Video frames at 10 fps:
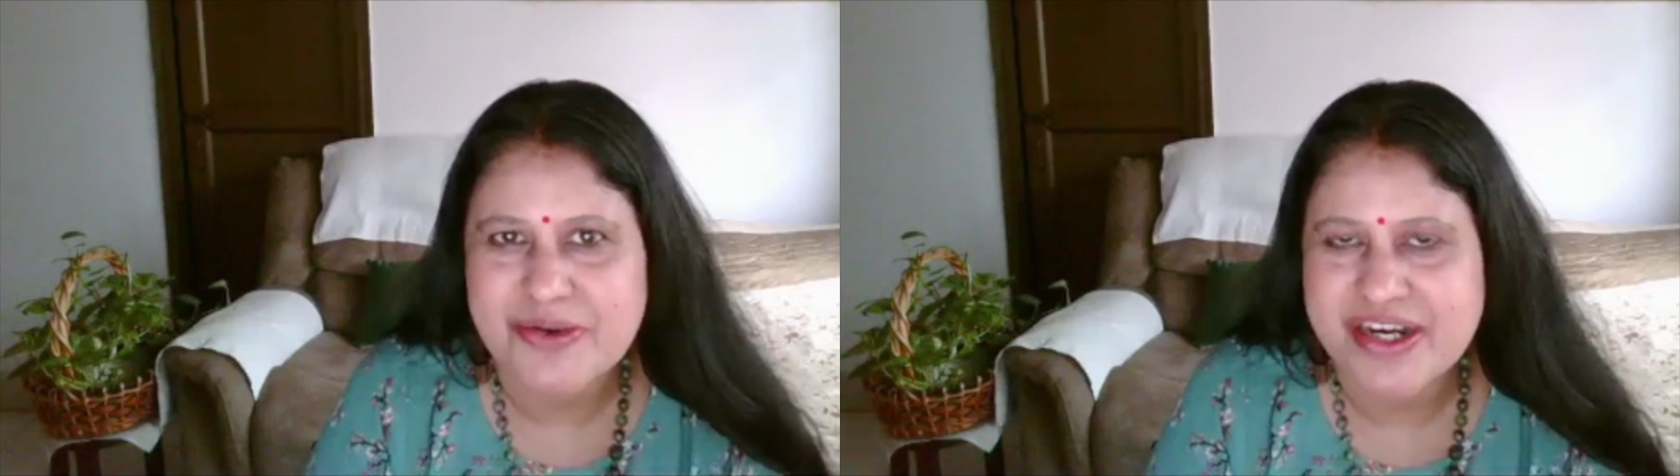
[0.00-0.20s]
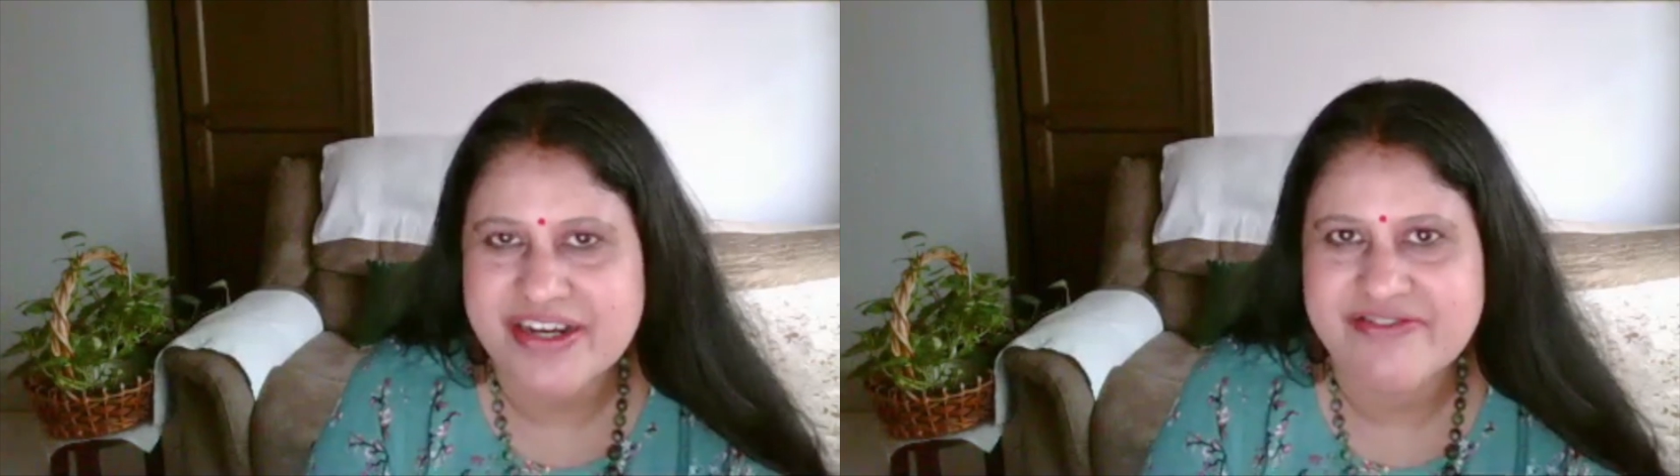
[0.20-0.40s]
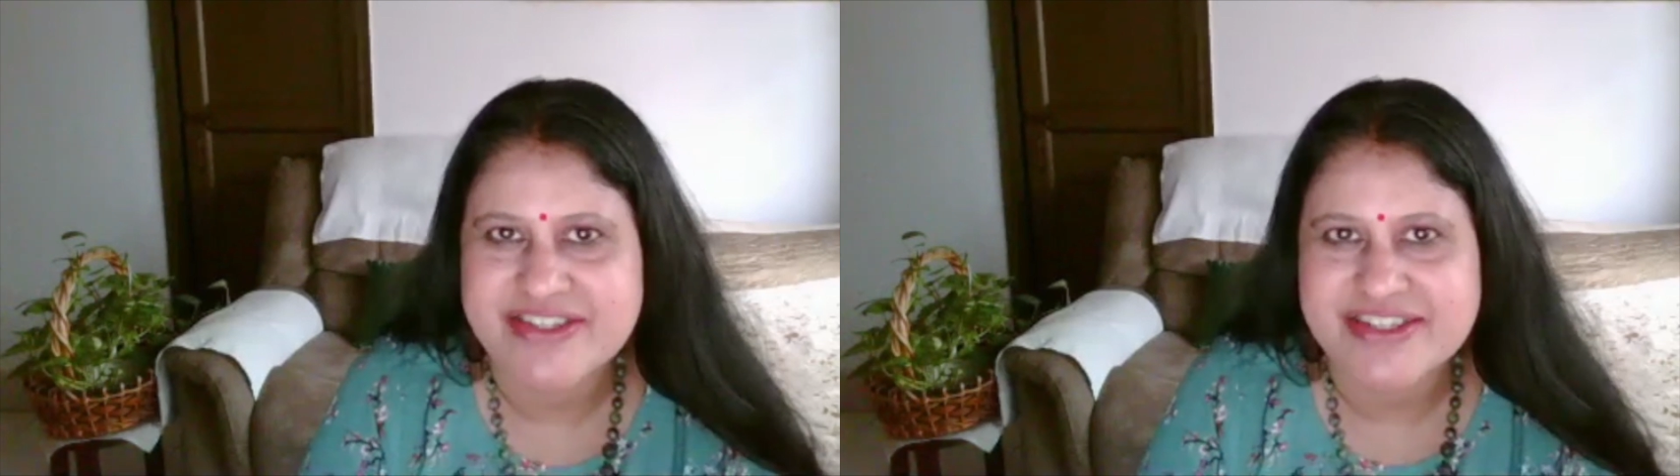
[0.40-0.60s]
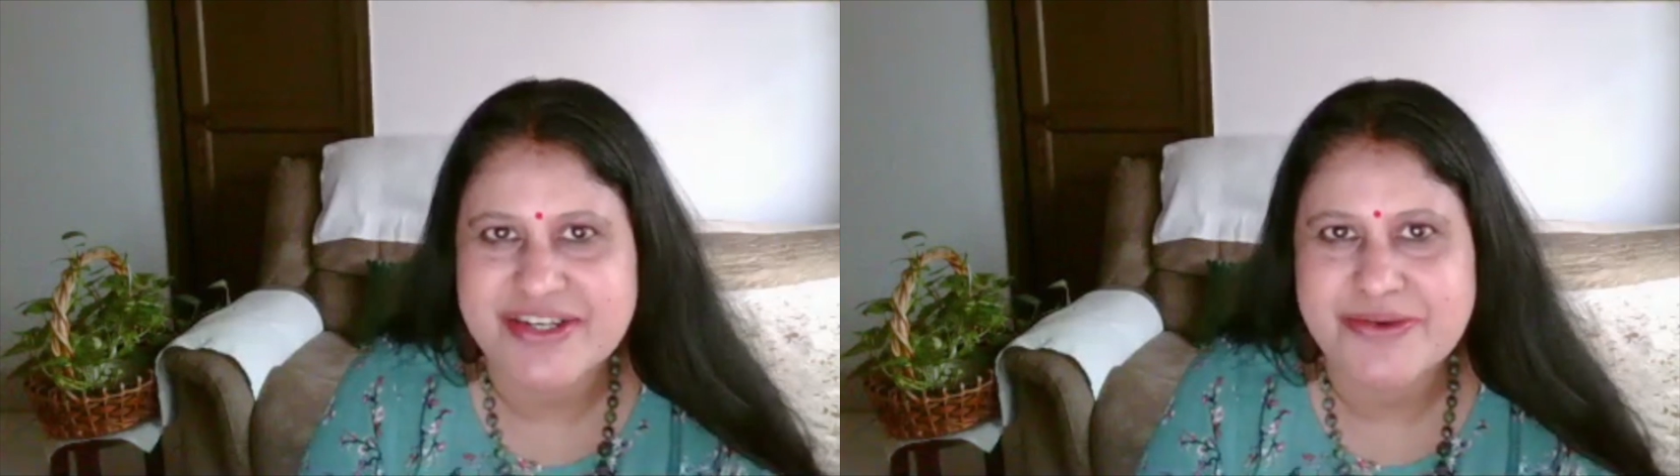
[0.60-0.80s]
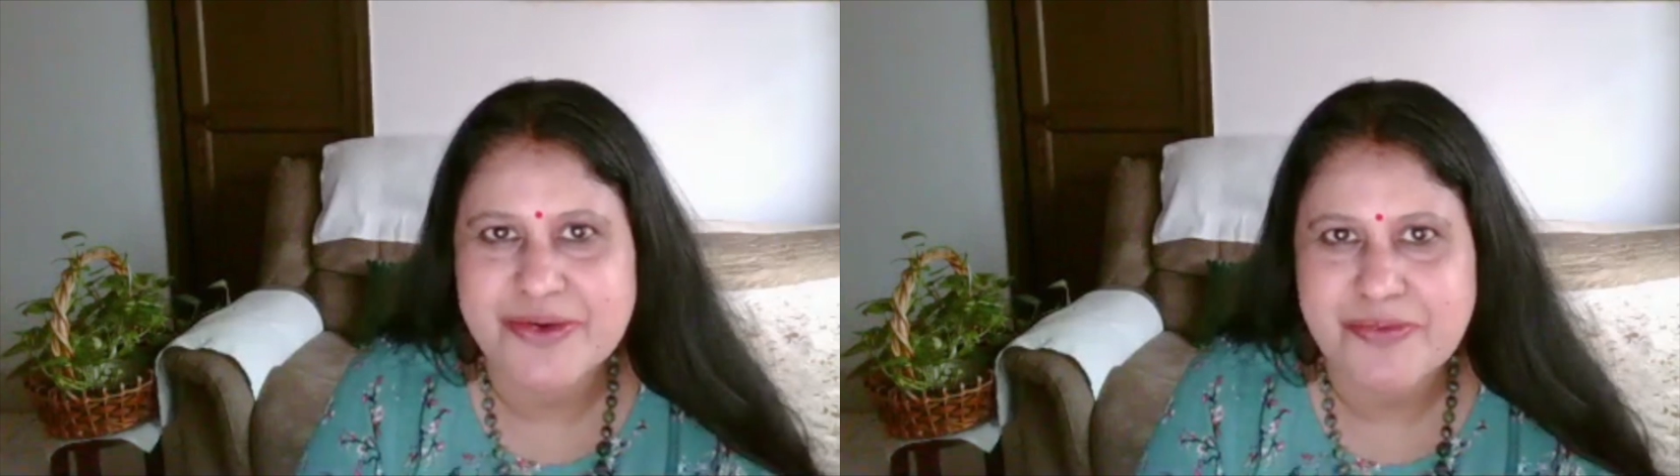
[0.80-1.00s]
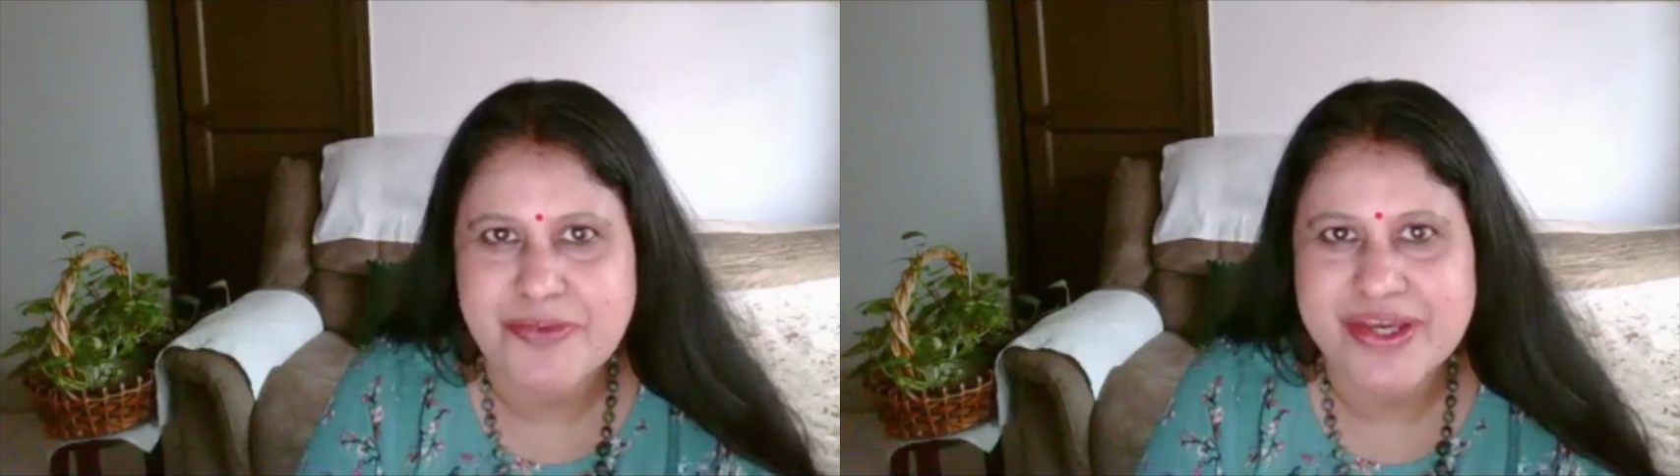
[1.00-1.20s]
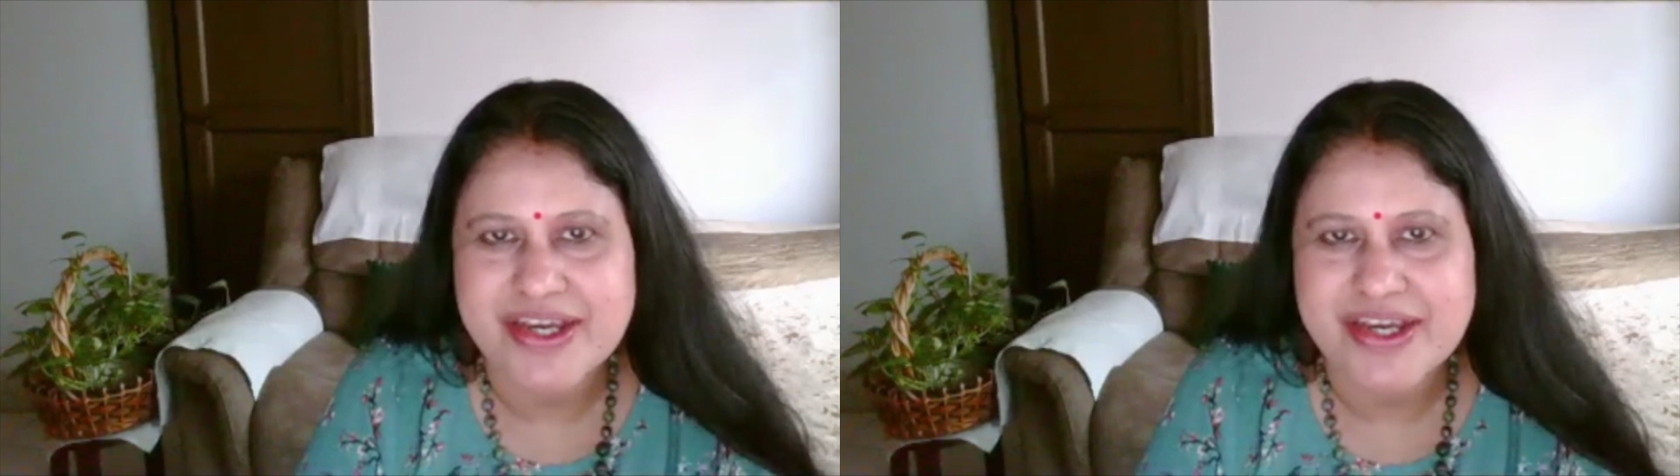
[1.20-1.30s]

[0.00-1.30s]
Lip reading: I had visited Udupi,